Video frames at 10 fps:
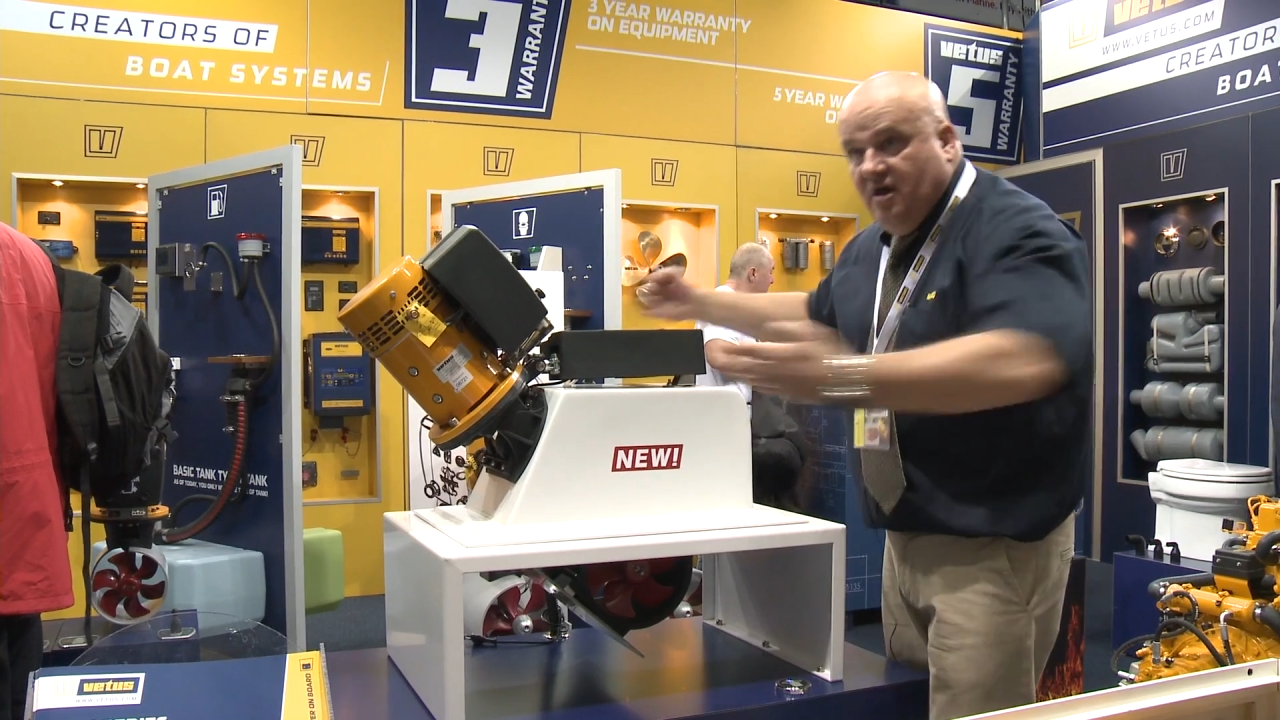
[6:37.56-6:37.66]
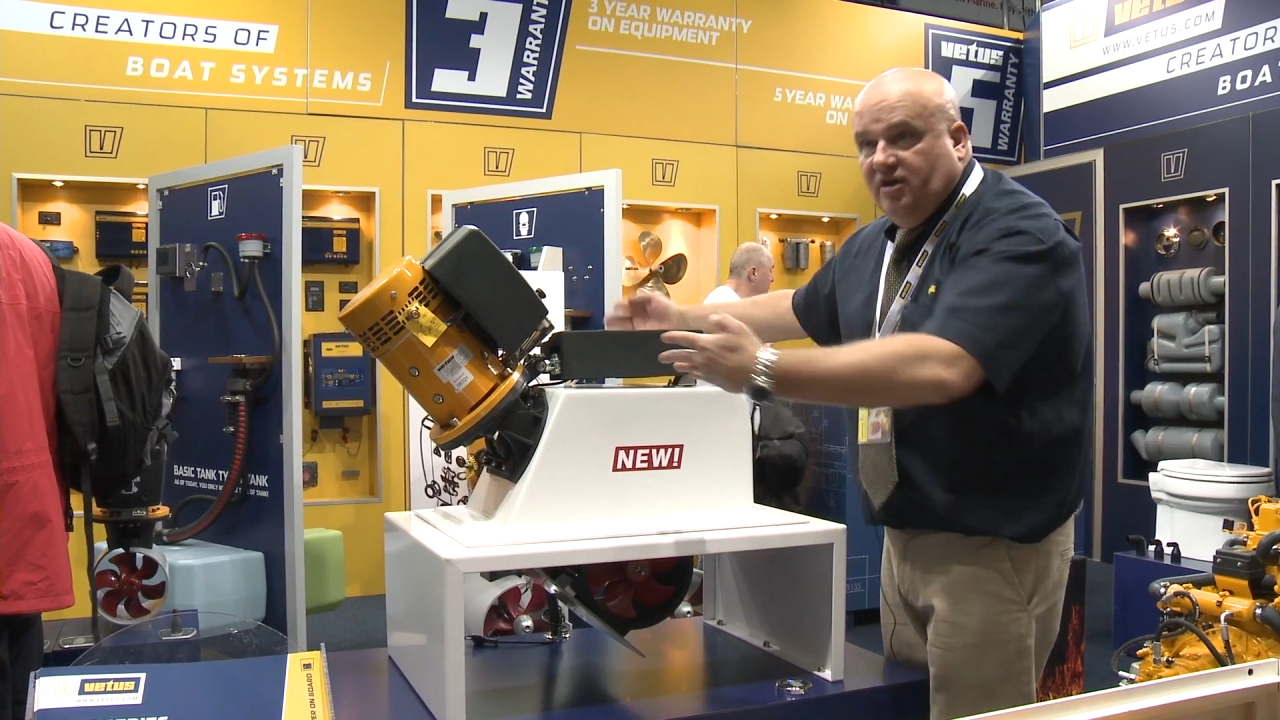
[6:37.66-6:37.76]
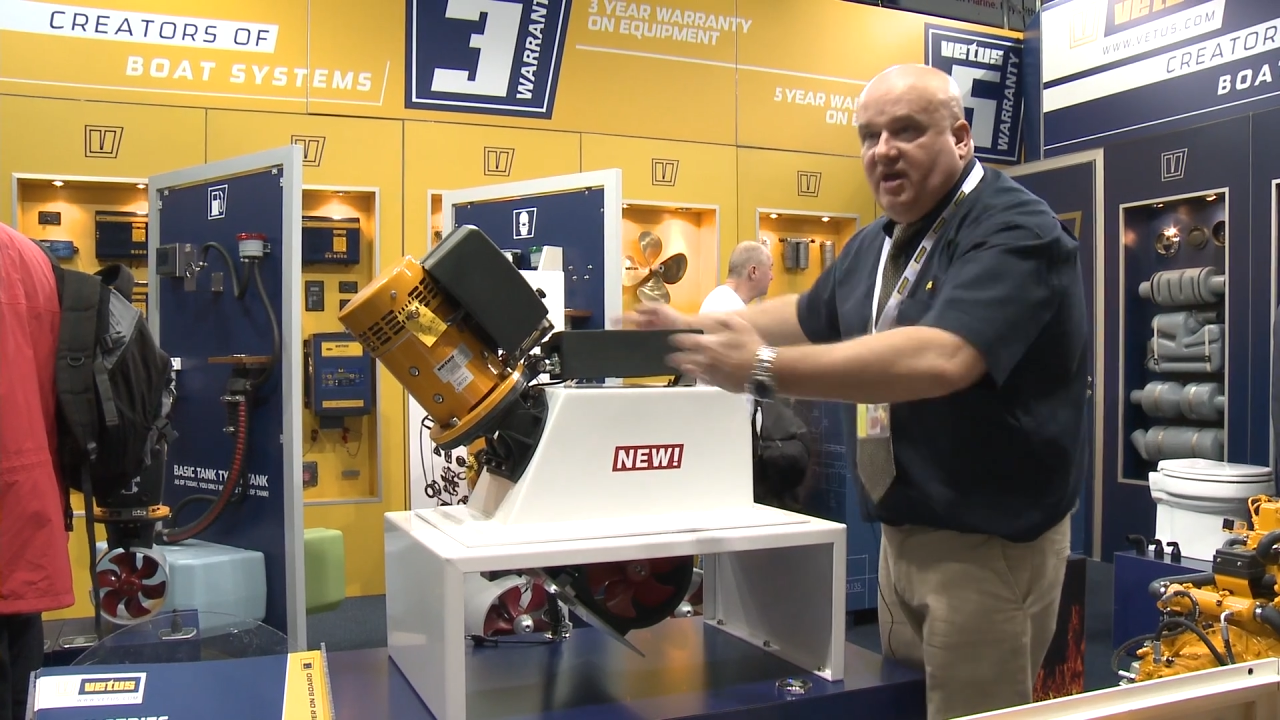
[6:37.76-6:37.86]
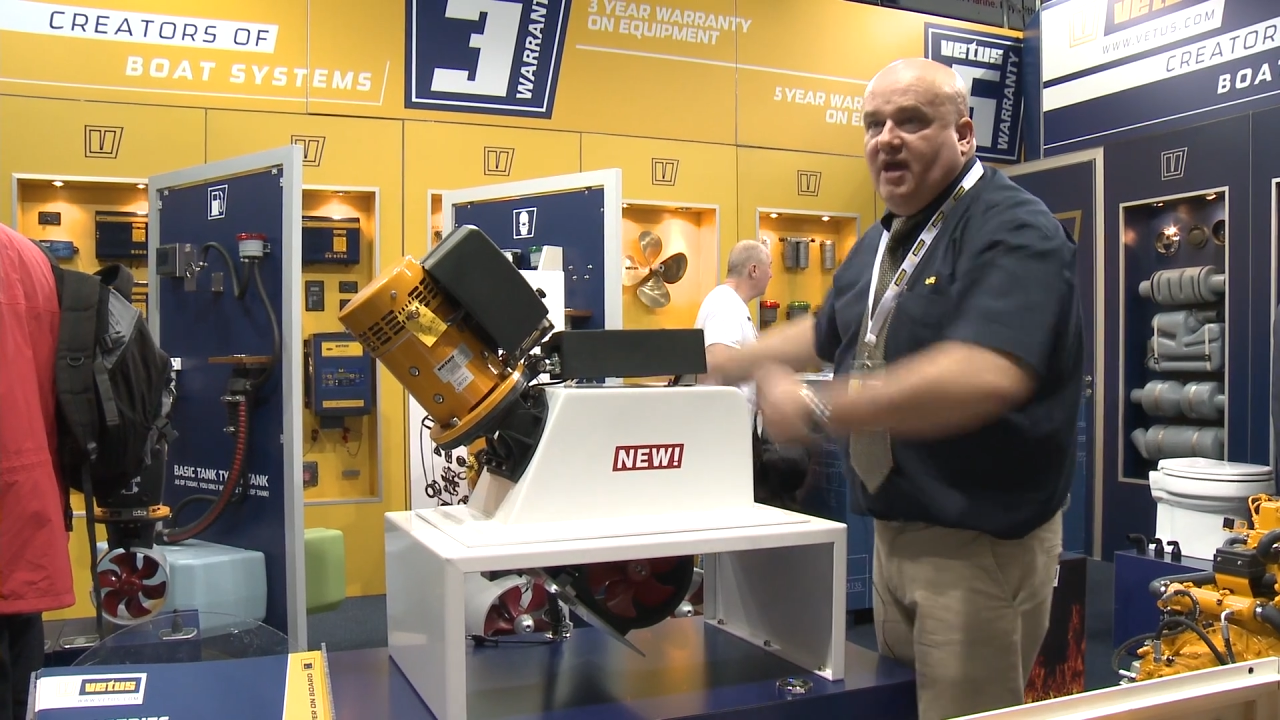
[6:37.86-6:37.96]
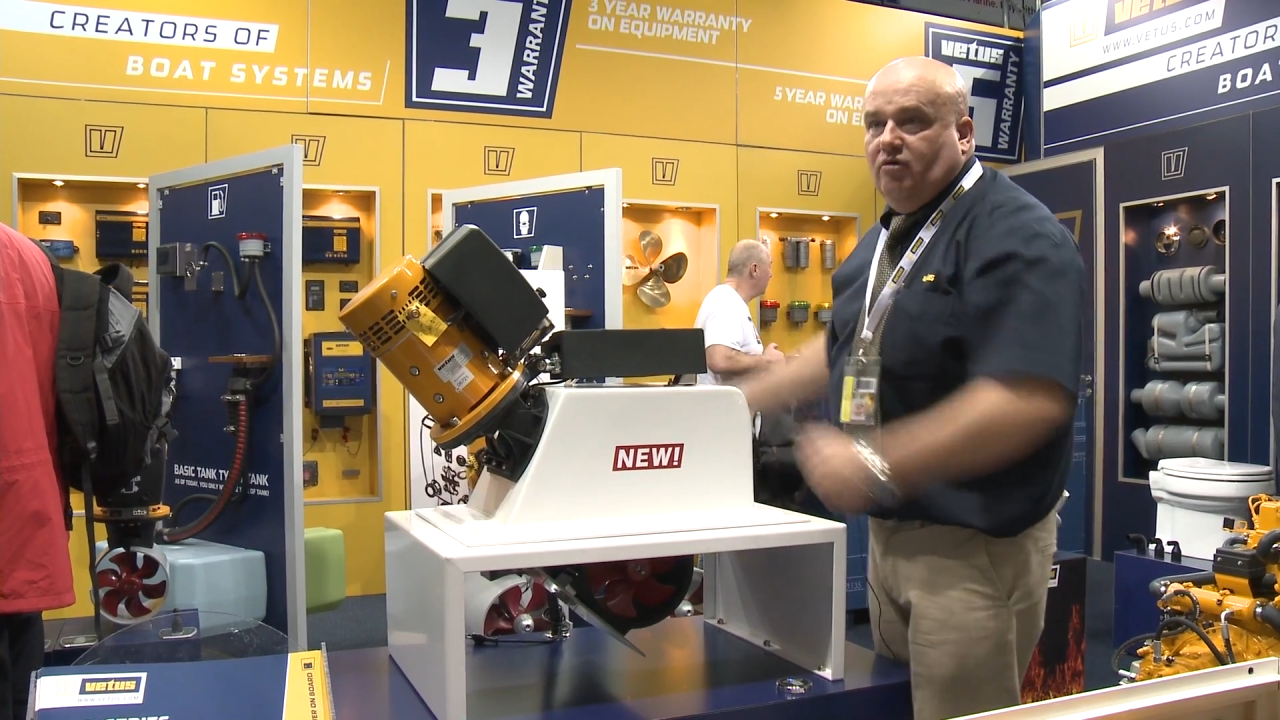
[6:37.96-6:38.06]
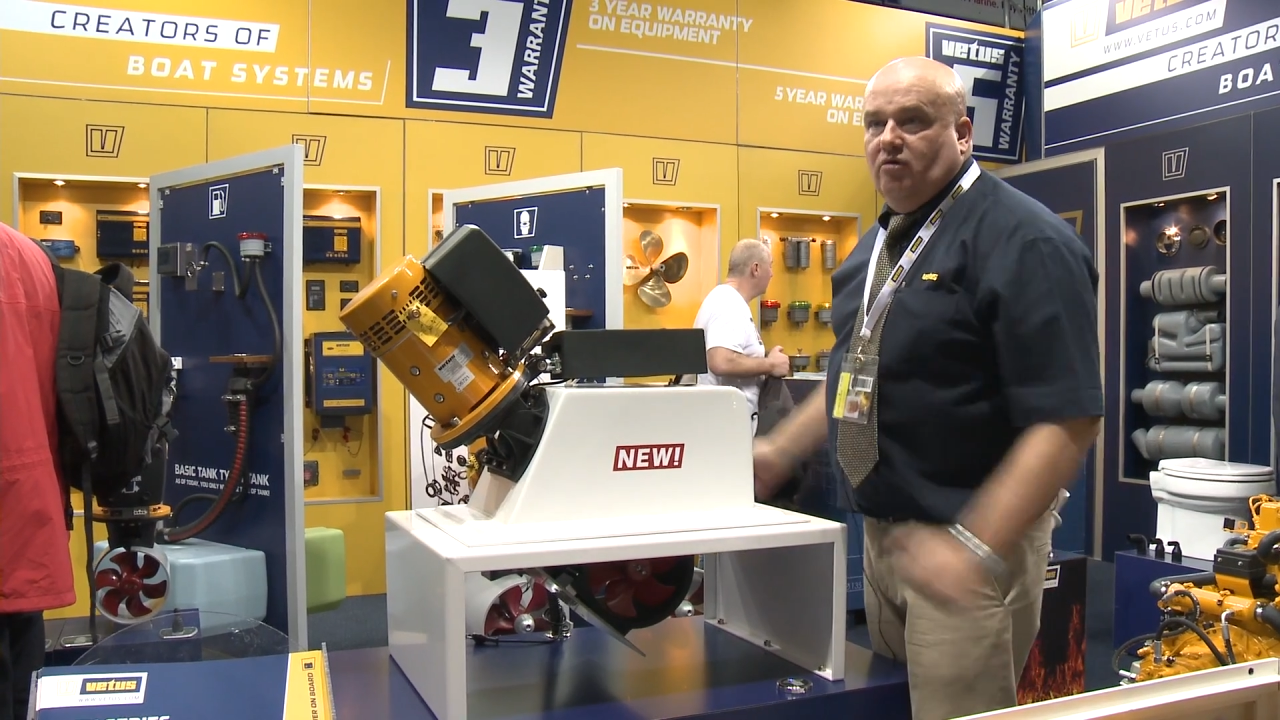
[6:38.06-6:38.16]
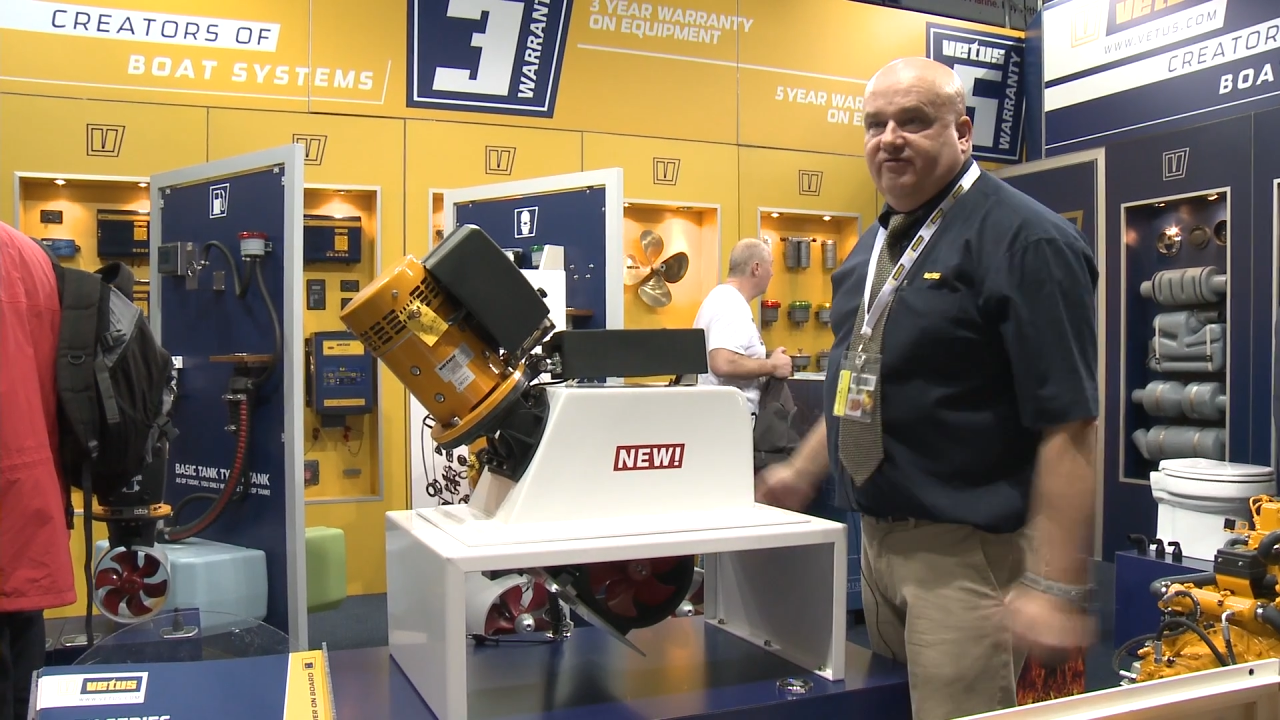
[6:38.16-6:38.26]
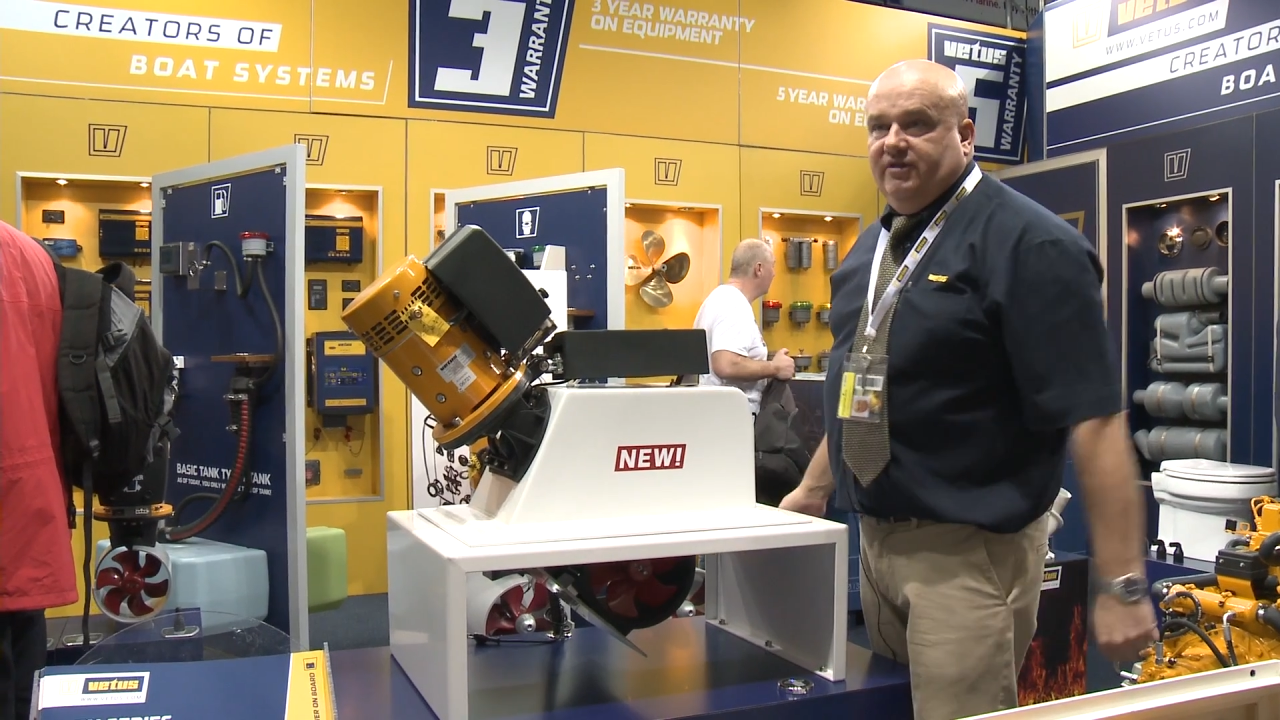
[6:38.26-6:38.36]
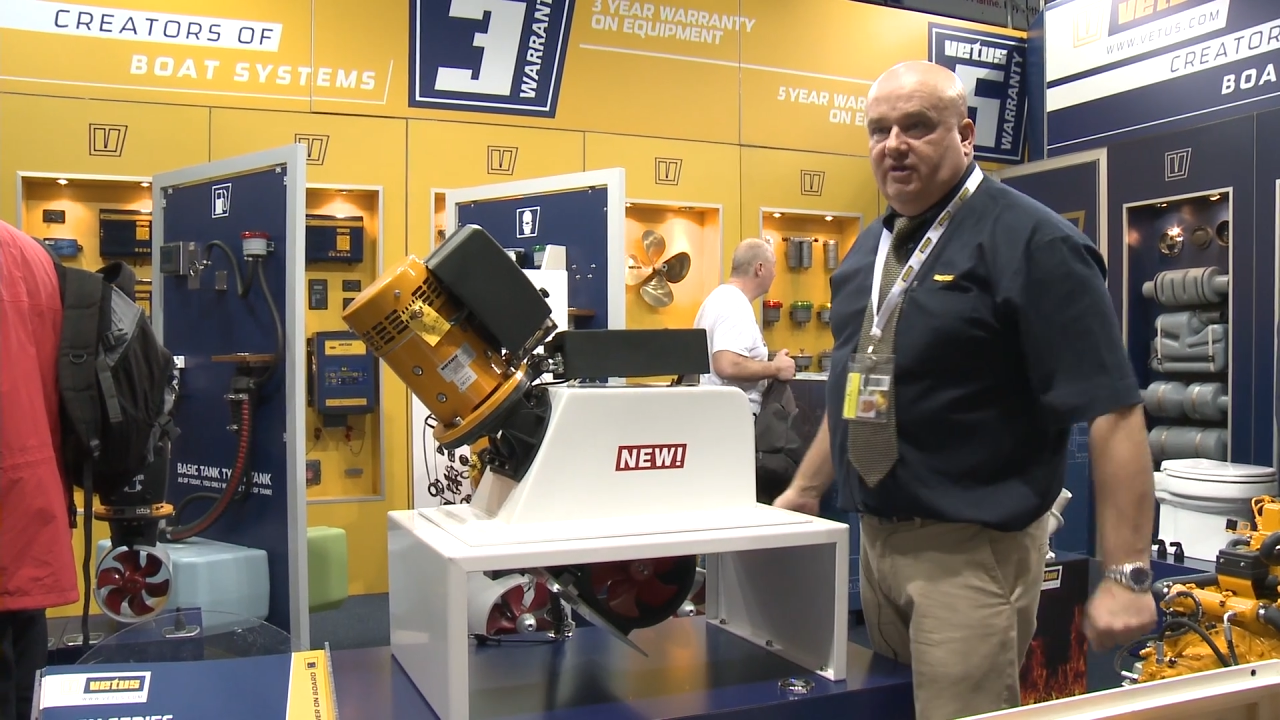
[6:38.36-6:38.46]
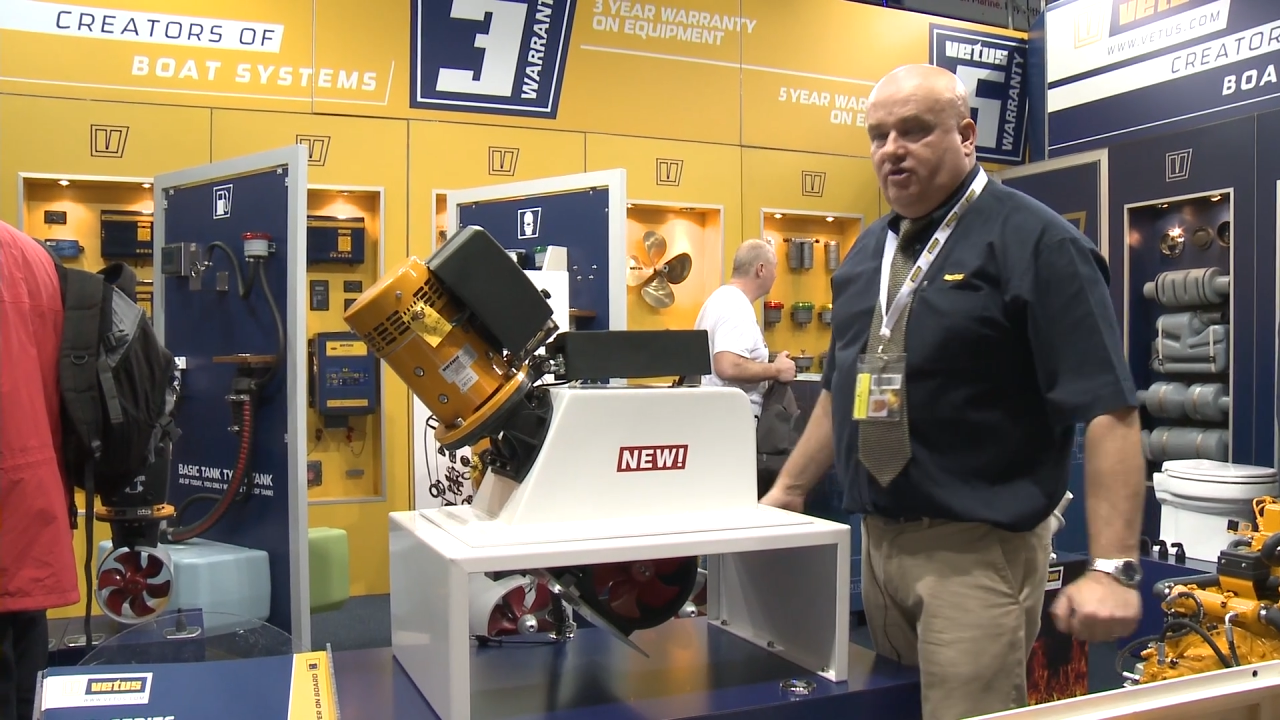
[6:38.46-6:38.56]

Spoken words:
care of in the